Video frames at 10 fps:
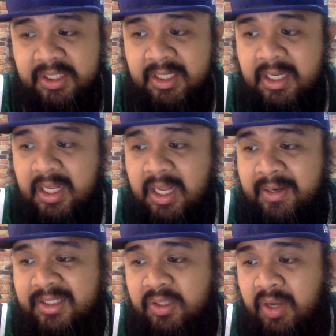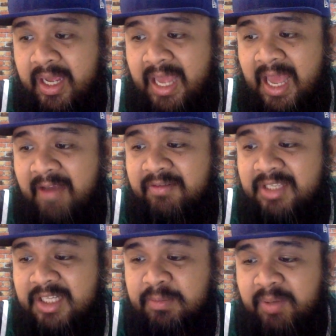All right, so I have
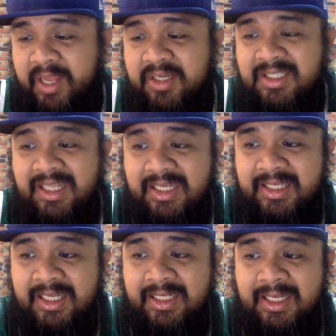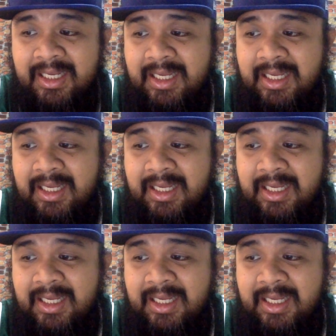6 players listed